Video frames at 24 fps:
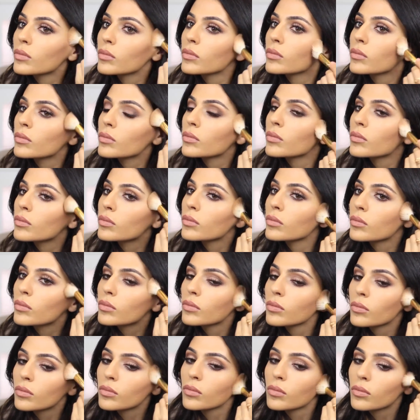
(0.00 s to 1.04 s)

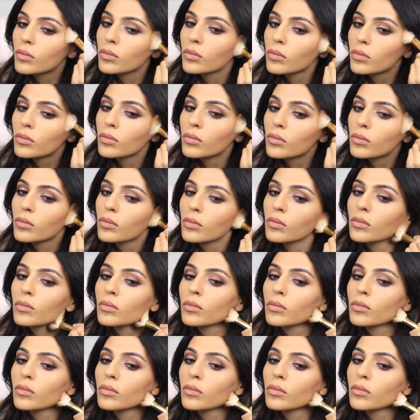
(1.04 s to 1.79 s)
Nobody speaks.